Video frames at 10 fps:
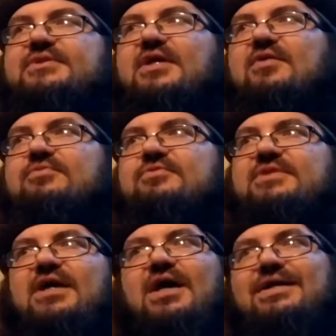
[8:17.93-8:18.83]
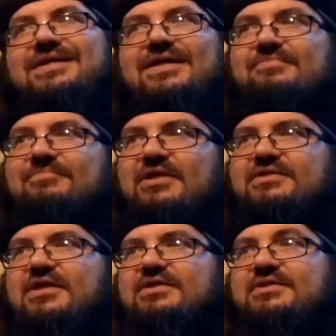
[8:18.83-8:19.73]
say when you say I can't
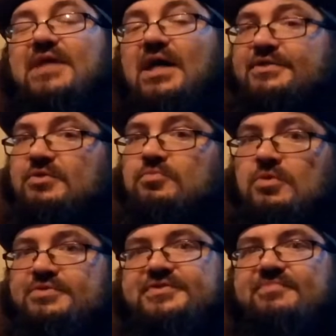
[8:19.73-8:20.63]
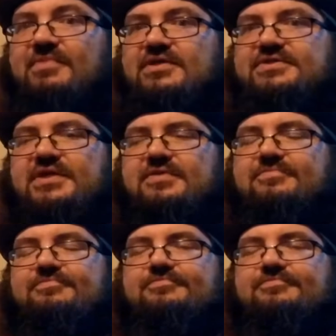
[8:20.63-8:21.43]
meditate is I don't want to meditate.